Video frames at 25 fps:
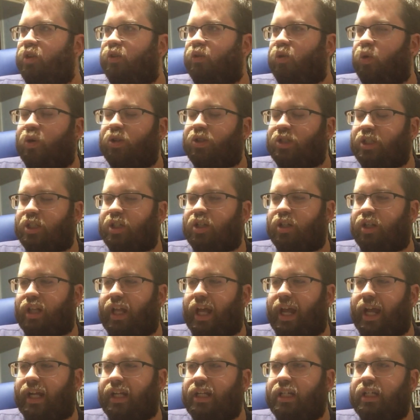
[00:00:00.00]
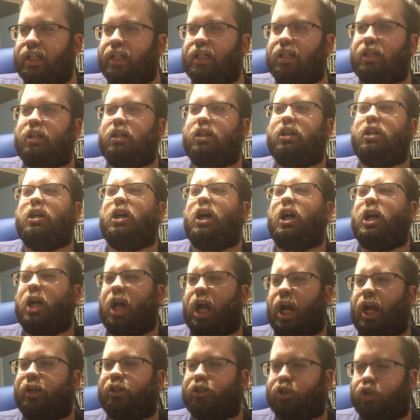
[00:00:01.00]
So of course he's going to like, I
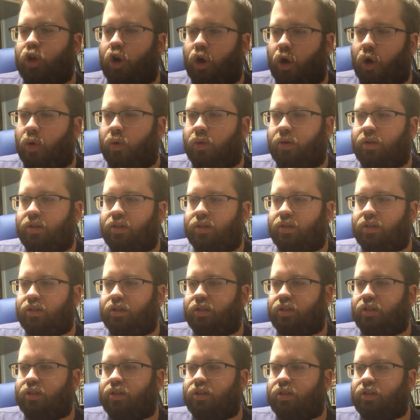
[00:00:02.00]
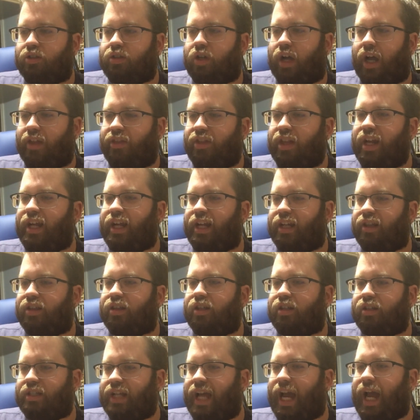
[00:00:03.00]
hate you. So I think
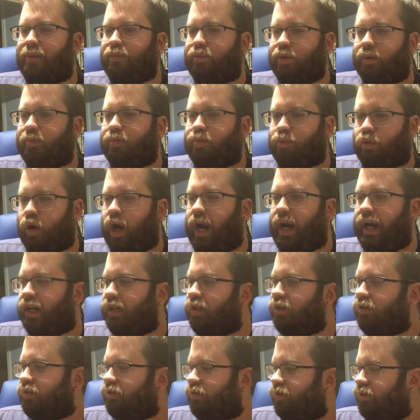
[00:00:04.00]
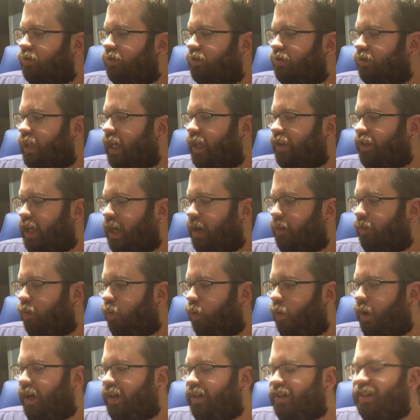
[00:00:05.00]
the dad would break at that
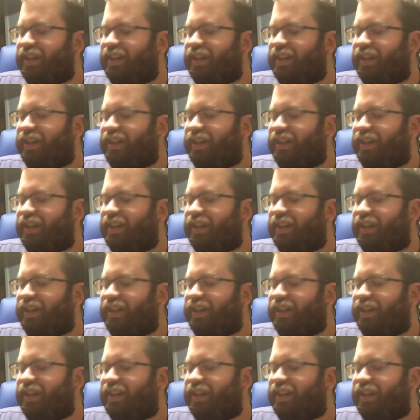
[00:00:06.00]
point.